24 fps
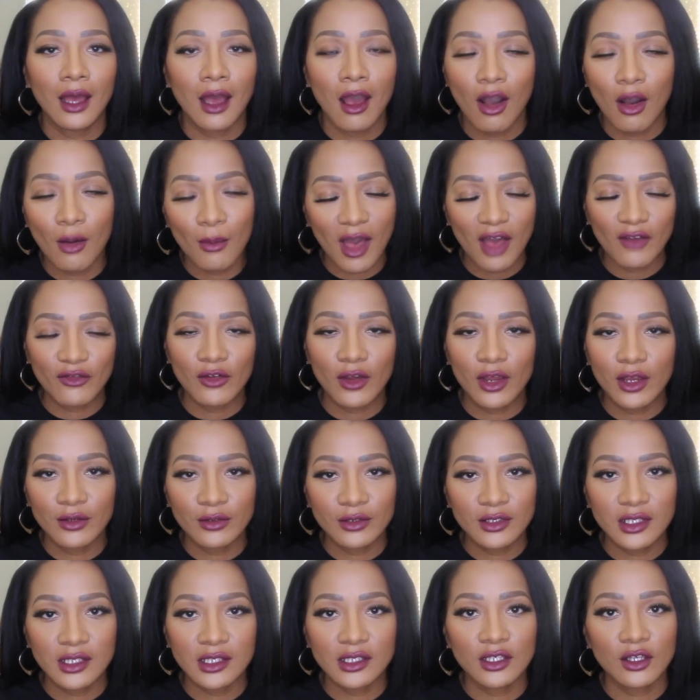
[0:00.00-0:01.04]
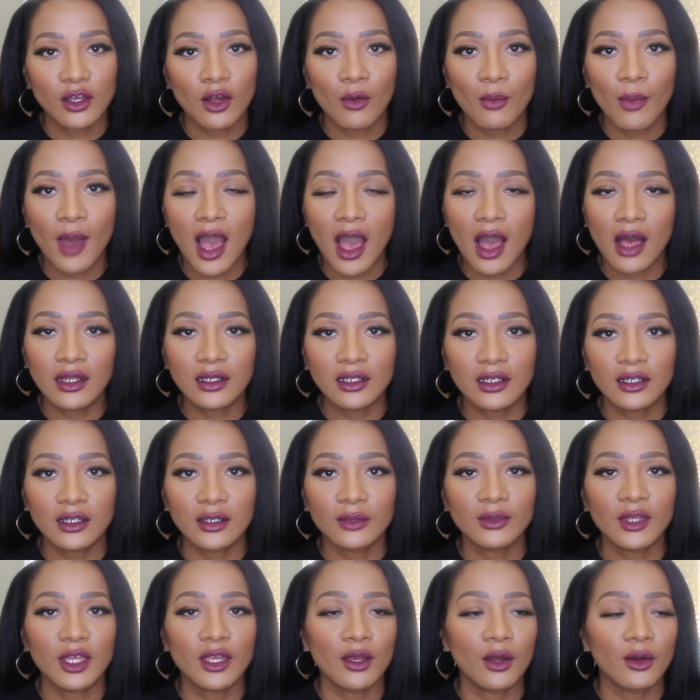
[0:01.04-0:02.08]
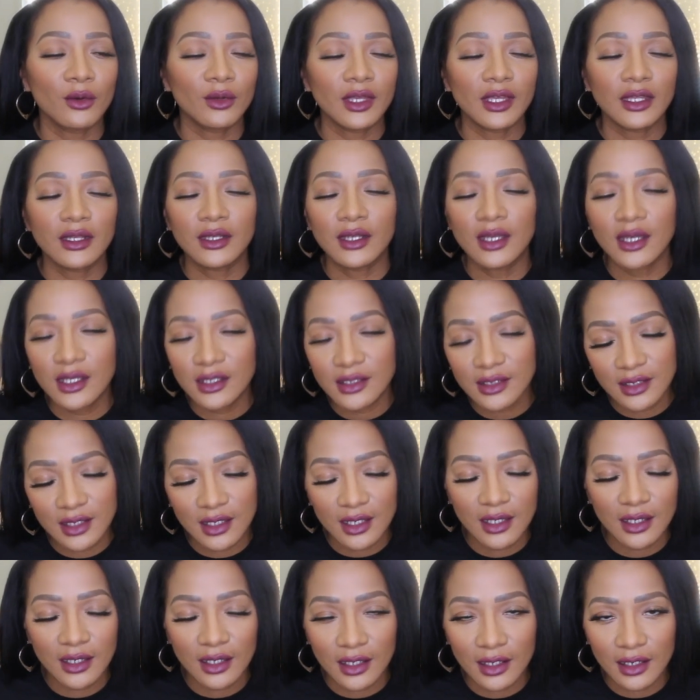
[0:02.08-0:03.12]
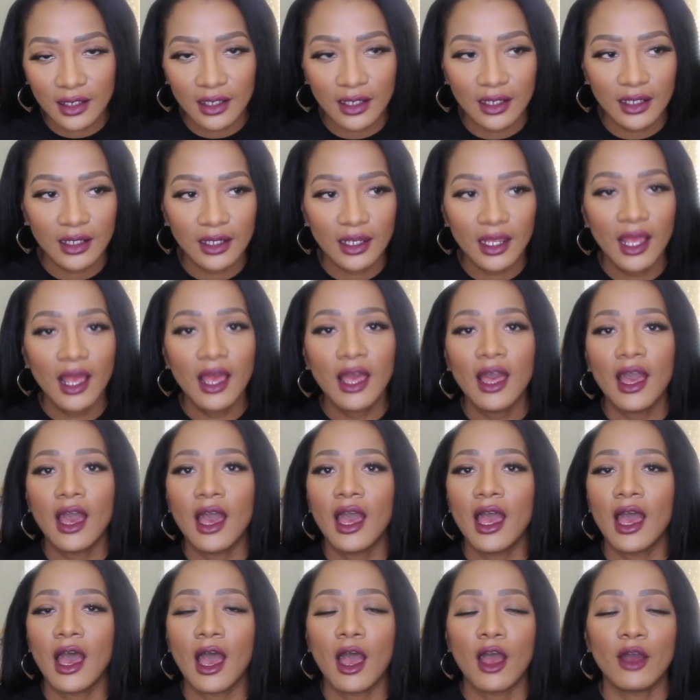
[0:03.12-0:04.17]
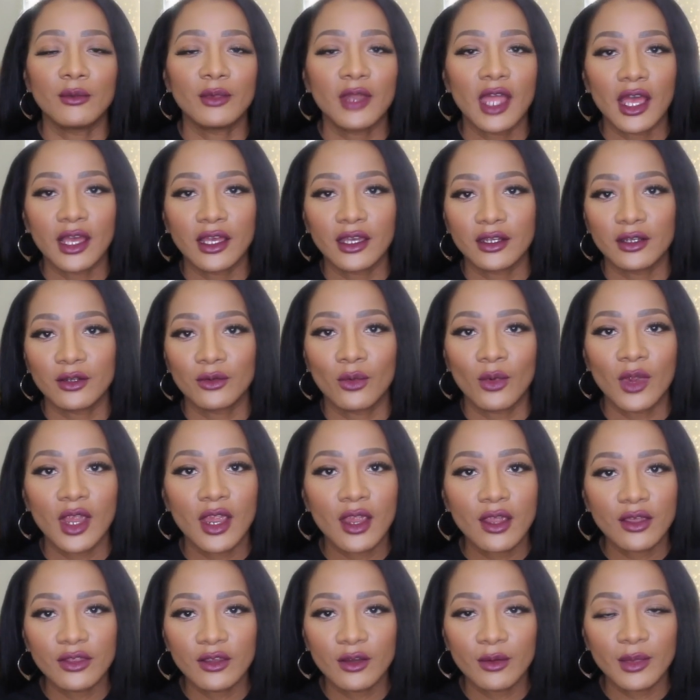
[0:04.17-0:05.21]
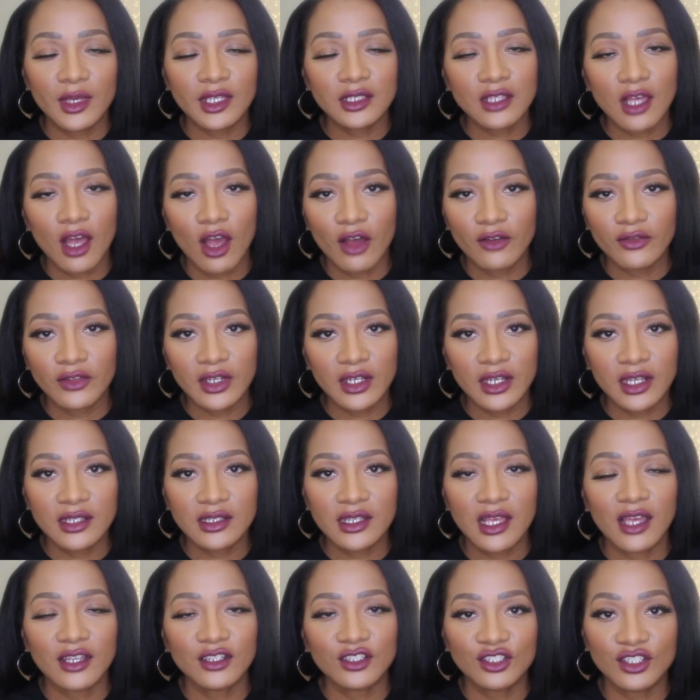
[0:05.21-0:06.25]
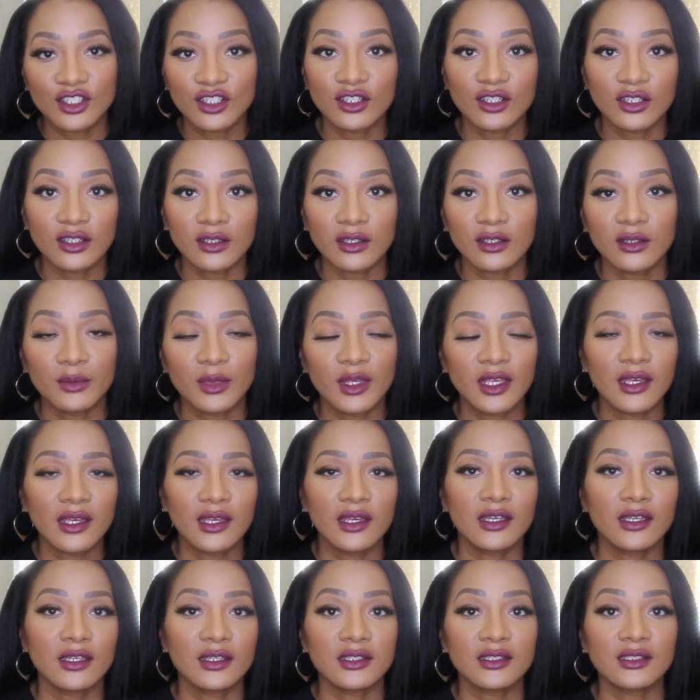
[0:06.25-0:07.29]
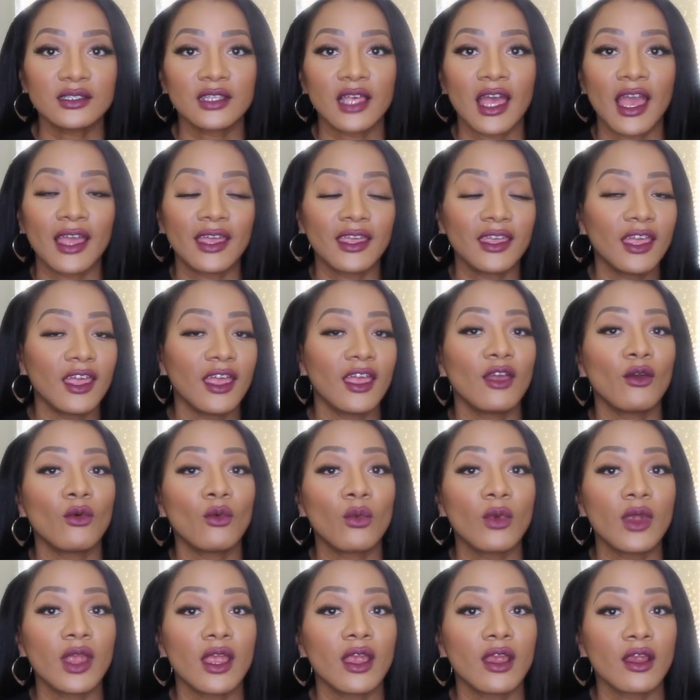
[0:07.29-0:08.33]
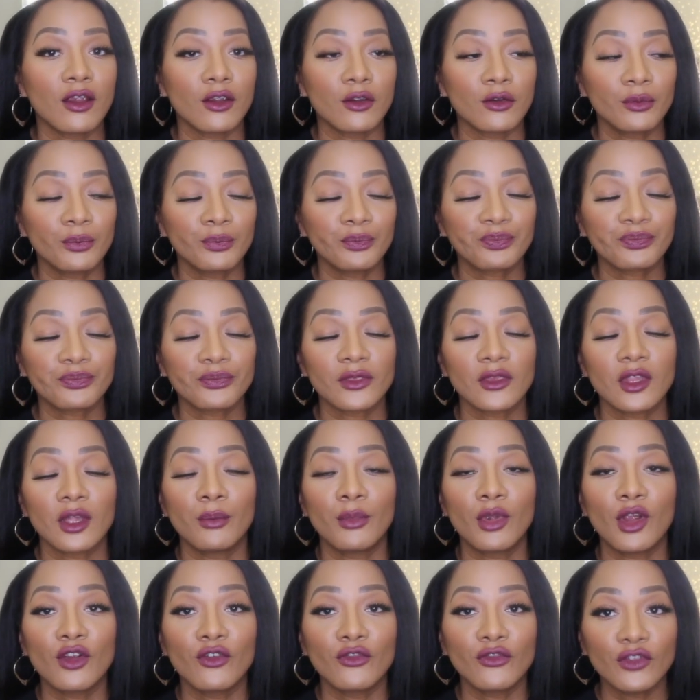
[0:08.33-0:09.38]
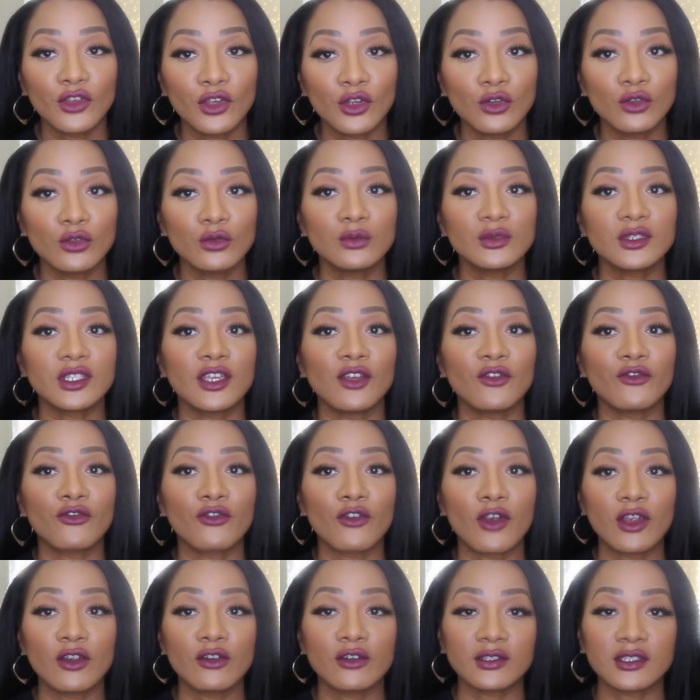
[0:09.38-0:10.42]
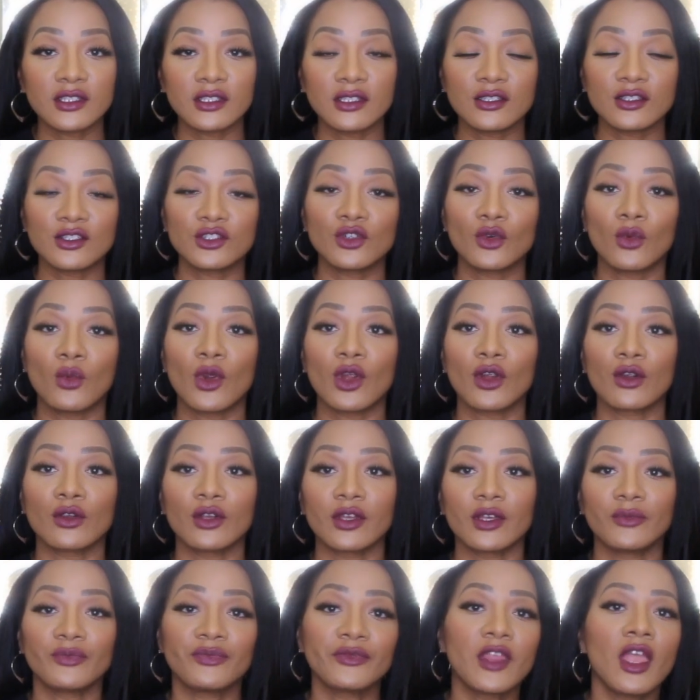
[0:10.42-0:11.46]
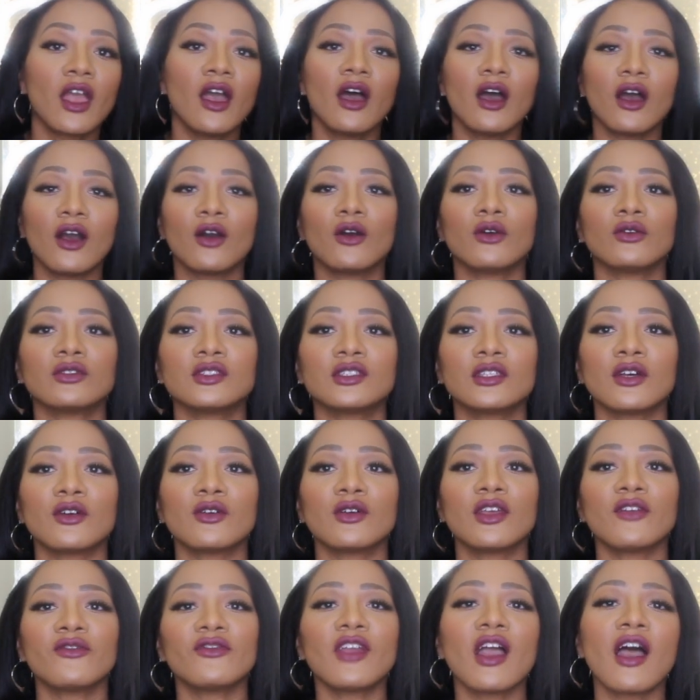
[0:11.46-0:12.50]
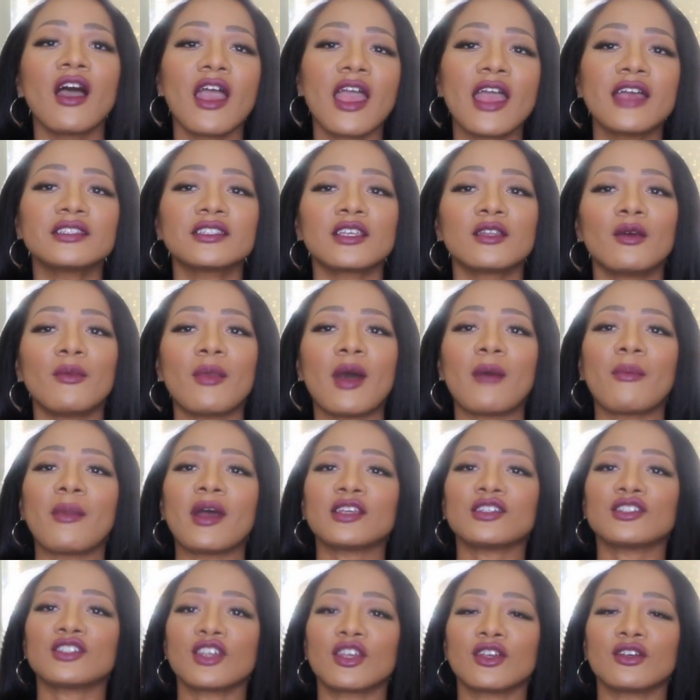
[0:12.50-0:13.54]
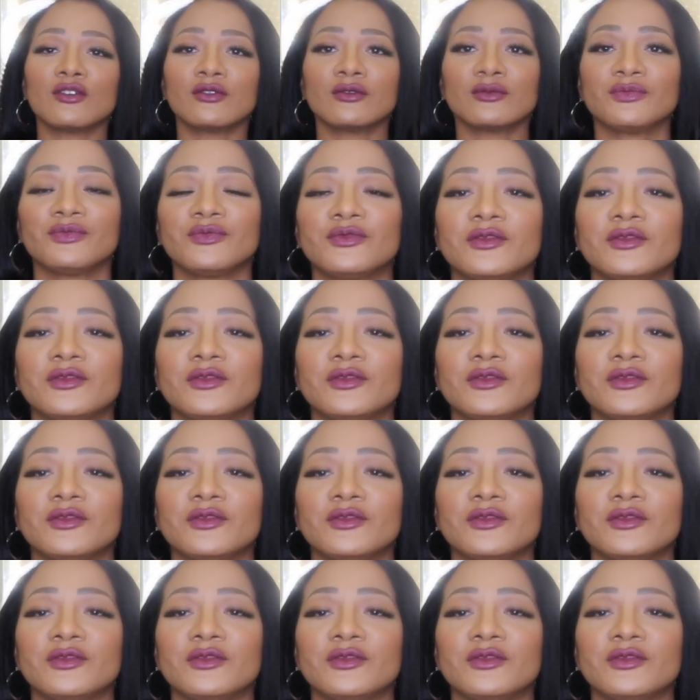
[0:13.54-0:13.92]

all my fragrances are gonna pile up. They gonna get dusty, honey. I'm not gonna wear them as often as I should because I can't wear perfumes and fragrances to work. Oh, so if y'all asking about my shirt,